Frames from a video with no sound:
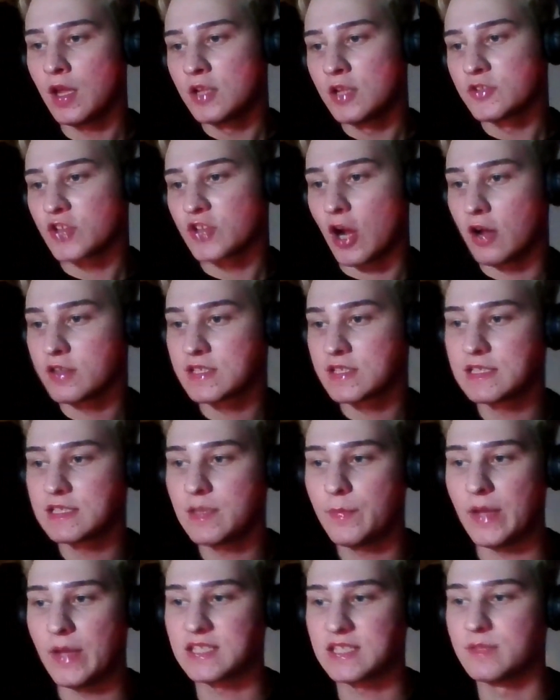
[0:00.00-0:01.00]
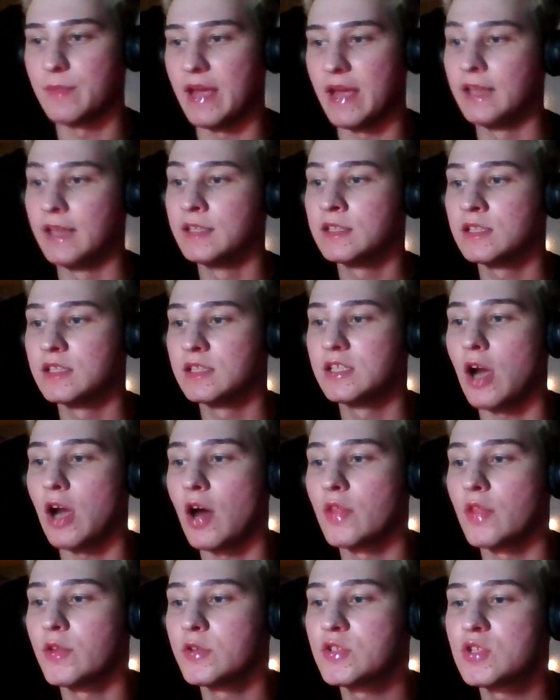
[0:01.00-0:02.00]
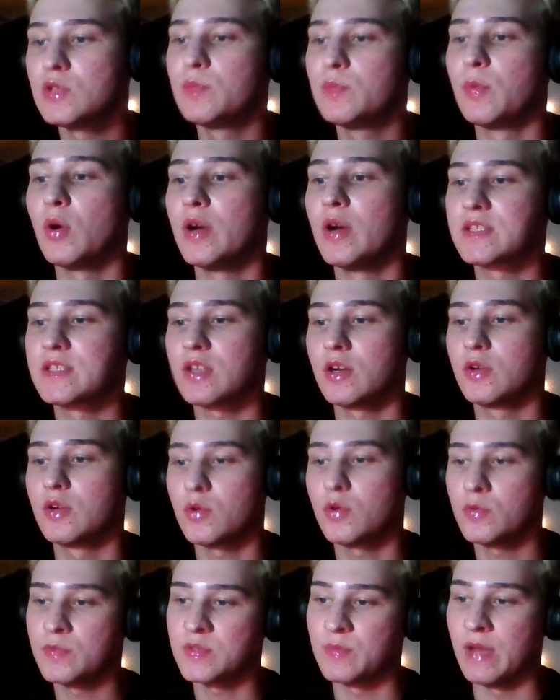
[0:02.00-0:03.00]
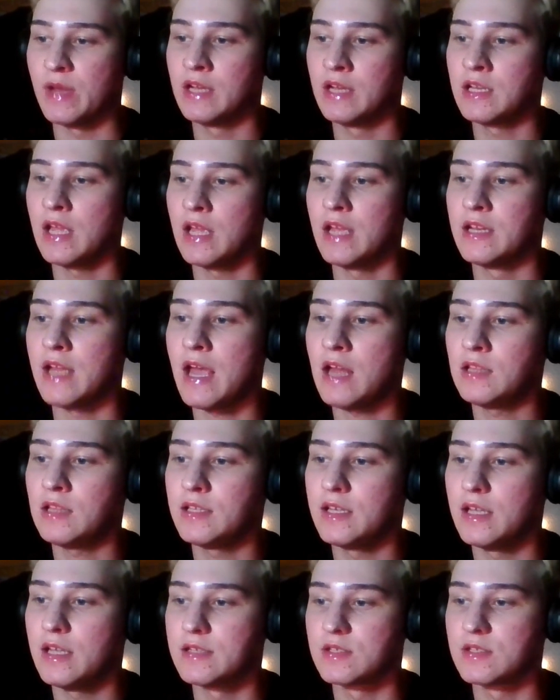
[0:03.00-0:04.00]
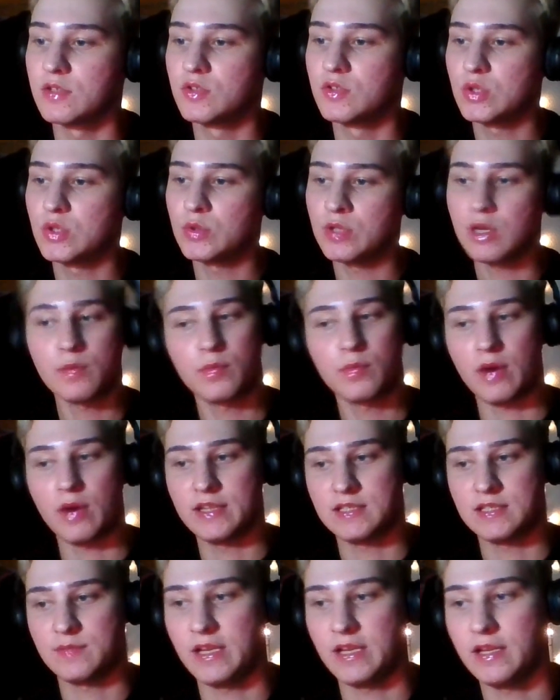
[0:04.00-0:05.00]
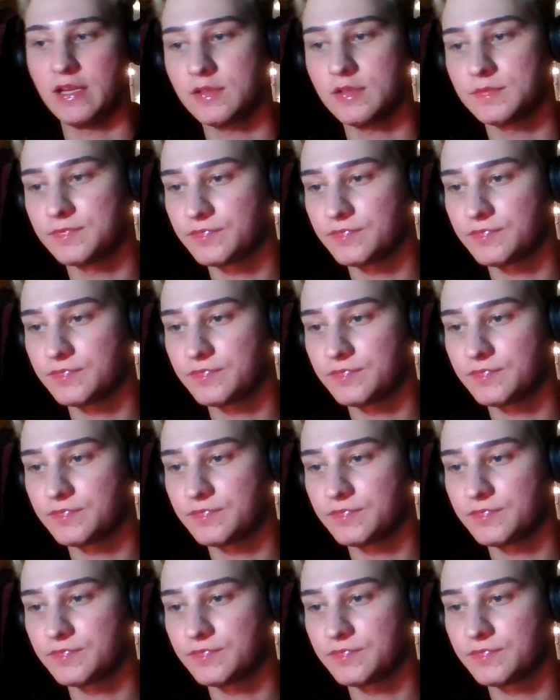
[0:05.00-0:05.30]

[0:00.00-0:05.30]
Charles is the best man, the other 2 boys are groomsmen, and Ellie is a junior bridesmaid.